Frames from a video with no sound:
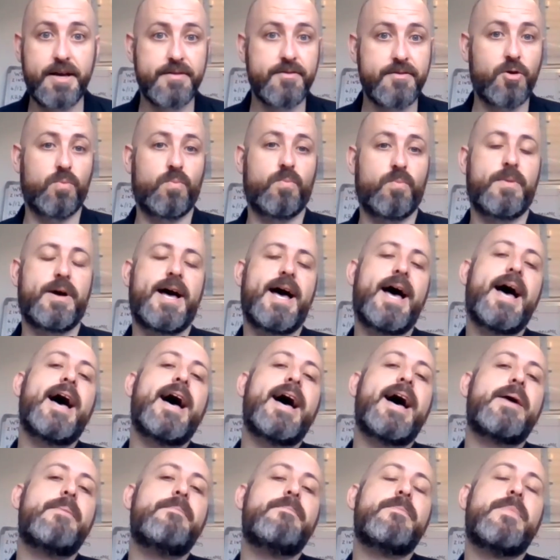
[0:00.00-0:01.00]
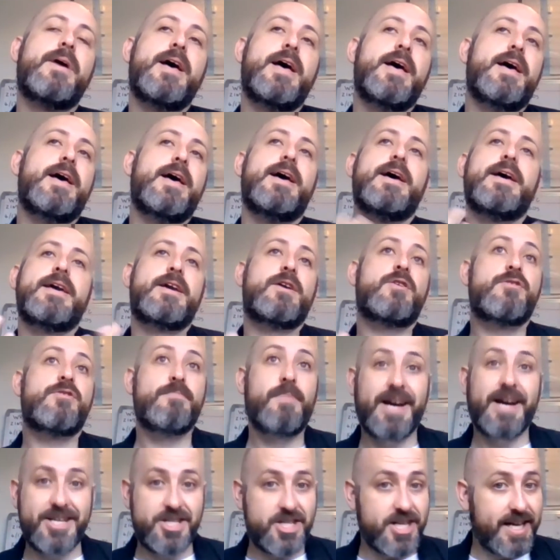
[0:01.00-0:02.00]
So here's
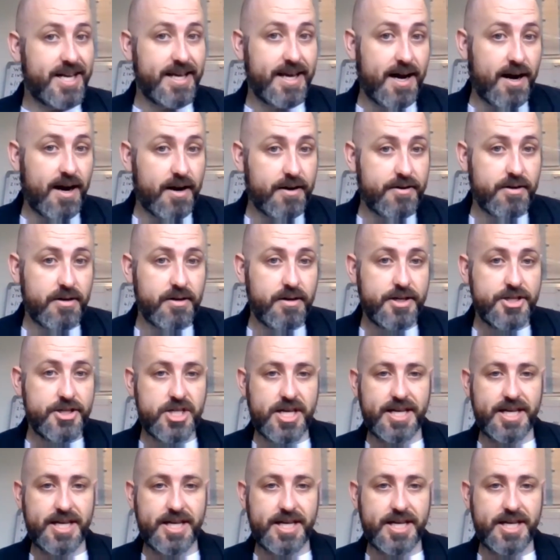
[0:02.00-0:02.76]
my Jenny character.